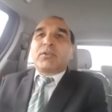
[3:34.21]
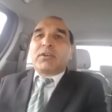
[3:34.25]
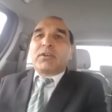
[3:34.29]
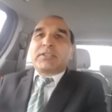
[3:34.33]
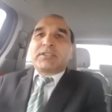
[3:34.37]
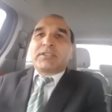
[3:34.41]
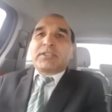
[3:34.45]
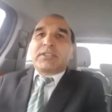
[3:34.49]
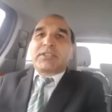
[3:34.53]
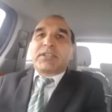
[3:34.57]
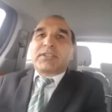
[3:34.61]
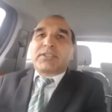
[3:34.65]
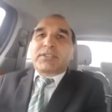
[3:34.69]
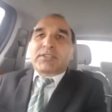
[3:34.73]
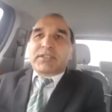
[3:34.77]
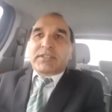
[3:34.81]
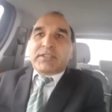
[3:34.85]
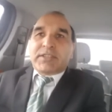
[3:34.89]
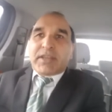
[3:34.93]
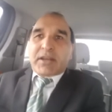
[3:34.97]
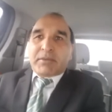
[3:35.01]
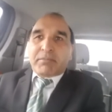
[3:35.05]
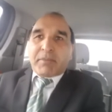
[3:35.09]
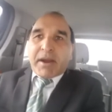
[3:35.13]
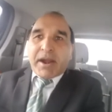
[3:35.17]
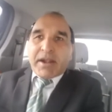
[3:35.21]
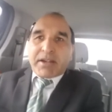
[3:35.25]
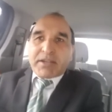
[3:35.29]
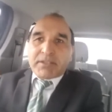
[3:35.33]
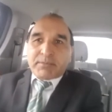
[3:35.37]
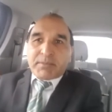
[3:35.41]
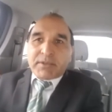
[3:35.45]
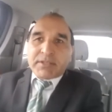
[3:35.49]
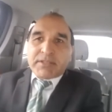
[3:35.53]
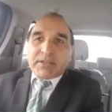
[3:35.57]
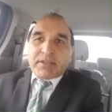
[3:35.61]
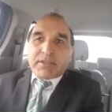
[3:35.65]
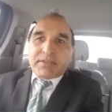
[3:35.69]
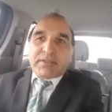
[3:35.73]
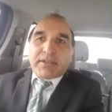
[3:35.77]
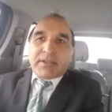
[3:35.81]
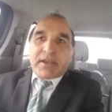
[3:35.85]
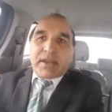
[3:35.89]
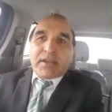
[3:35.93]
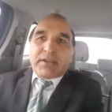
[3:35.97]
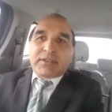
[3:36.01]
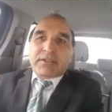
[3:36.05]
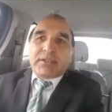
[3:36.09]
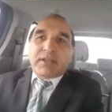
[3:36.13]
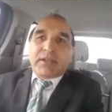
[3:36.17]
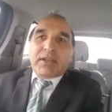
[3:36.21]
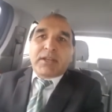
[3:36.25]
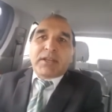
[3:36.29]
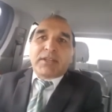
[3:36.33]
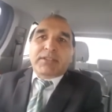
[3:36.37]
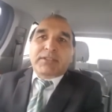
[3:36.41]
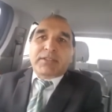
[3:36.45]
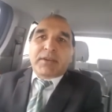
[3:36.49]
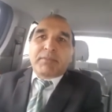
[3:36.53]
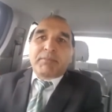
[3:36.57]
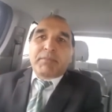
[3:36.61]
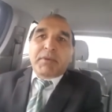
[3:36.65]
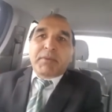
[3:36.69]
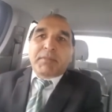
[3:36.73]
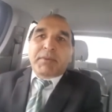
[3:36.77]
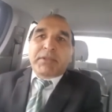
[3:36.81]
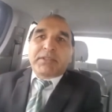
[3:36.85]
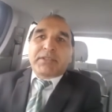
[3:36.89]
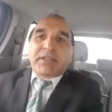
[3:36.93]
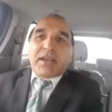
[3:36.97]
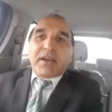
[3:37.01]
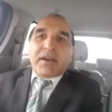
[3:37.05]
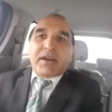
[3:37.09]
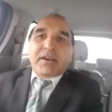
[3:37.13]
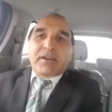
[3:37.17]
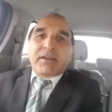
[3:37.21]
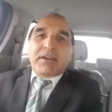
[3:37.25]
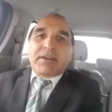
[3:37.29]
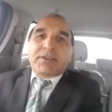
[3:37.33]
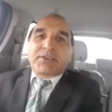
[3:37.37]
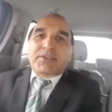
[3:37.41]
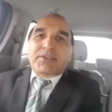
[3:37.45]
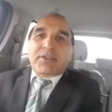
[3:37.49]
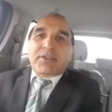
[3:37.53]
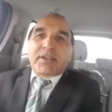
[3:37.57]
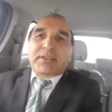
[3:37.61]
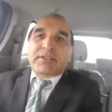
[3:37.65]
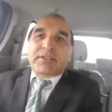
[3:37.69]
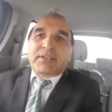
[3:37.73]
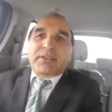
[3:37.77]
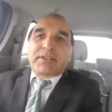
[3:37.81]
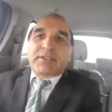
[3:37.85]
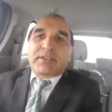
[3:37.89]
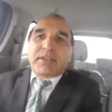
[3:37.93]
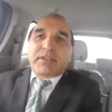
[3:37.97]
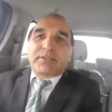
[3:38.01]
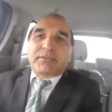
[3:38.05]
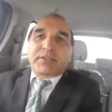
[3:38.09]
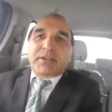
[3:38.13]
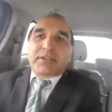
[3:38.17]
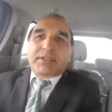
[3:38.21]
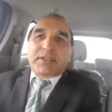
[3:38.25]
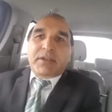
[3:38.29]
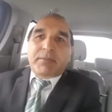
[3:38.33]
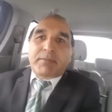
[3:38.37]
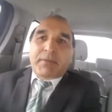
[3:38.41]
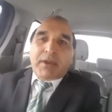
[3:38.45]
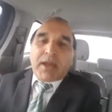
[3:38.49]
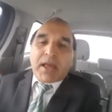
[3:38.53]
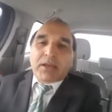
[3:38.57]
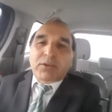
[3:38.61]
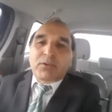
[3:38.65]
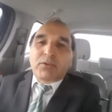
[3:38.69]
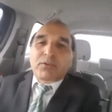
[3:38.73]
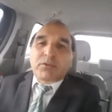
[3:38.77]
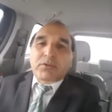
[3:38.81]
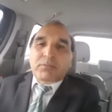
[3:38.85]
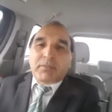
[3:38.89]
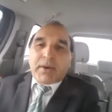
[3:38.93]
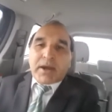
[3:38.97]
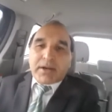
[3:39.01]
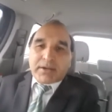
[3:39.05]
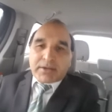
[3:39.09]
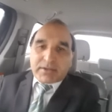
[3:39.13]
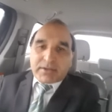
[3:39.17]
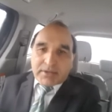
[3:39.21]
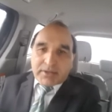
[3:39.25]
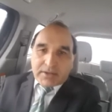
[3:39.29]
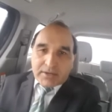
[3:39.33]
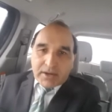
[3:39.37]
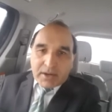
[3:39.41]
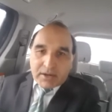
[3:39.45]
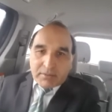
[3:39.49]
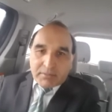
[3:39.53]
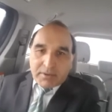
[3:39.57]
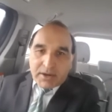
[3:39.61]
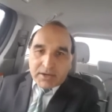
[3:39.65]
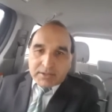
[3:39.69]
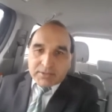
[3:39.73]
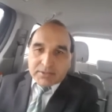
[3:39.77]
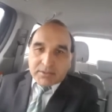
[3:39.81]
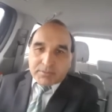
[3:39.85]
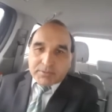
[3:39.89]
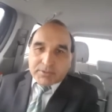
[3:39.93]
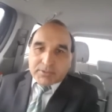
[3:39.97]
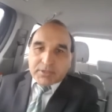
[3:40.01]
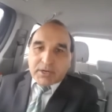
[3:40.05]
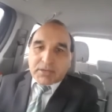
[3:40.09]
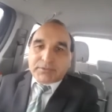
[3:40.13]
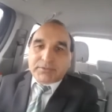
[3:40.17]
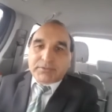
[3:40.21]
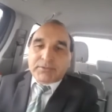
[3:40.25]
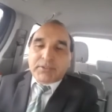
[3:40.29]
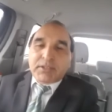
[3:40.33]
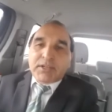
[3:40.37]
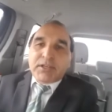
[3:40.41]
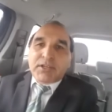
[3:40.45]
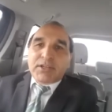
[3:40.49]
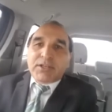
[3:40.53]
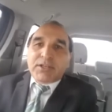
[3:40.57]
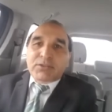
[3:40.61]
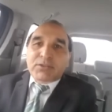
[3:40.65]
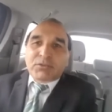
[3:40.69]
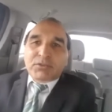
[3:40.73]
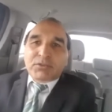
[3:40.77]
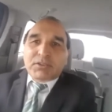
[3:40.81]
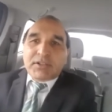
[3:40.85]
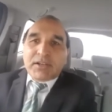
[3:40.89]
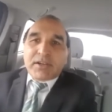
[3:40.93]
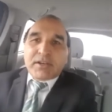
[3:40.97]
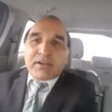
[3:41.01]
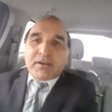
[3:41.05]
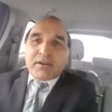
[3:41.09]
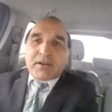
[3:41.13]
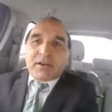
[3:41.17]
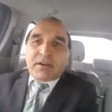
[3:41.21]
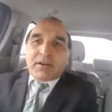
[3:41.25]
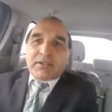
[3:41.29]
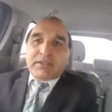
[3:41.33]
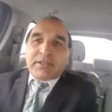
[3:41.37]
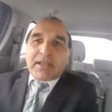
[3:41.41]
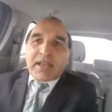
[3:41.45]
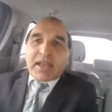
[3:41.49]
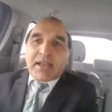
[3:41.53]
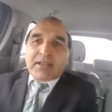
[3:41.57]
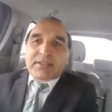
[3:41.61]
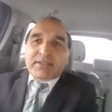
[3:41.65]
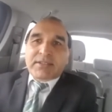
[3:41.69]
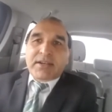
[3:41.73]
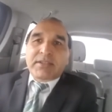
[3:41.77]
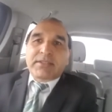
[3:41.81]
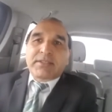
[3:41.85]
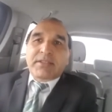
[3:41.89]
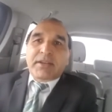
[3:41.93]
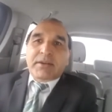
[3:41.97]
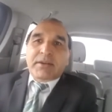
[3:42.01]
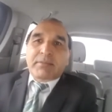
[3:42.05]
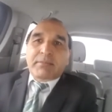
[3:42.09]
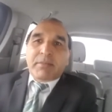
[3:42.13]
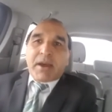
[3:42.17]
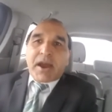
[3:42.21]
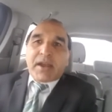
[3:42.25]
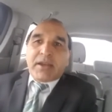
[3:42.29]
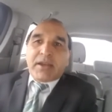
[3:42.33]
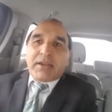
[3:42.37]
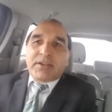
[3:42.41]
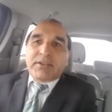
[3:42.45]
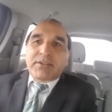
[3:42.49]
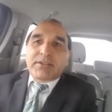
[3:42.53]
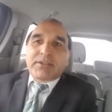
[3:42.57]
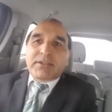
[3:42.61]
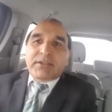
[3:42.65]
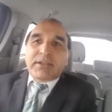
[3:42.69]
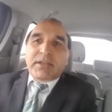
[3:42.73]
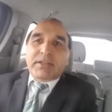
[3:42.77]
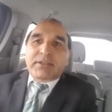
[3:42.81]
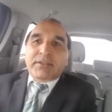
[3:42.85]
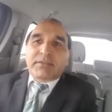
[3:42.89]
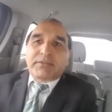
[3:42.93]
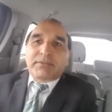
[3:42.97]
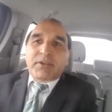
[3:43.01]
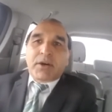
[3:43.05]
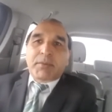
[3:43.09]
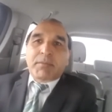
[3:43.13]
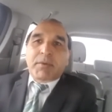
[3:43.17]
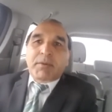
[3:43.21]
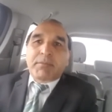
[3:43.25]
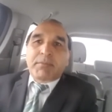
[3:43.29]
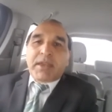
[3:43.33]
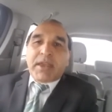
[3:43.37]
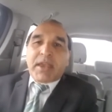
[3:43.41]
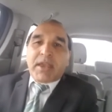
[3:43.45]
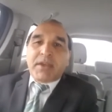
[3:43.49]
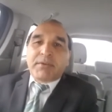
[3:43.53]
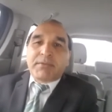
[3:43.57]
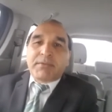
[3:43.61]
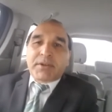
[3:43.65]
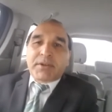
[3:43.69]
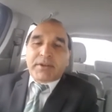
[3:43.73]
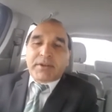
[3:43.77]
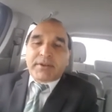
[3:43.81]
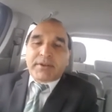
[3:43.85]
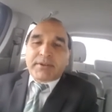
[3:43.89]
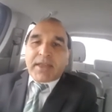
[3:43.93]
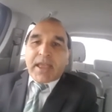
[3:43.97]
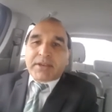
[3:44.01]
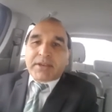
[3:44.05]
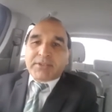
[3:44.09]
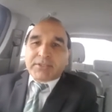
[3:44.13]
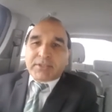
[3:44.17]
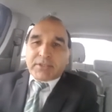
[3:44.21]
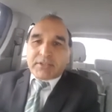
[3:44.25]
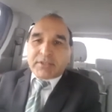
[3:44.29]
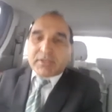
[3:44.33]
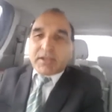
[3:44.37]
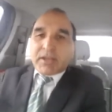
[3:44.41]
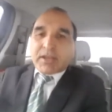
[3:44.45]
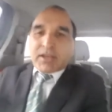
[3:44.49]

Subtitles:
This is, their mind is busy in that. Some people, they are interested that, for example, I'll go to market and I'll buy some stuff. So they extend their mind in the form of behavior and action